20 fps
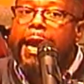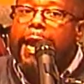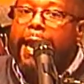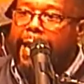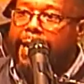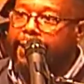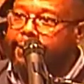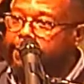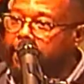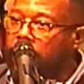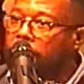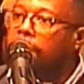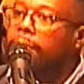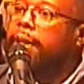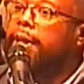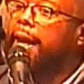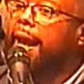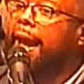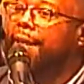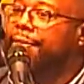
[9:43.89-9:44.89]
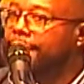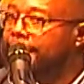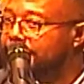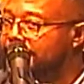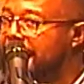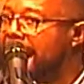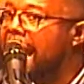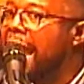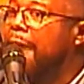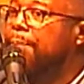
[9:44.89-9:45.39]
It is only at the
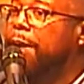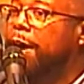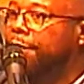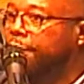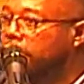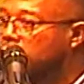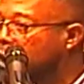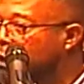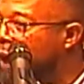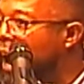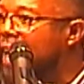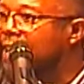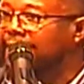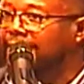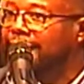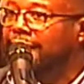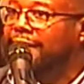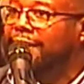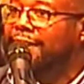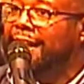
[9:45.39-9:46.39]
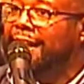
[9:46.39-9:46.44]
time of crisis and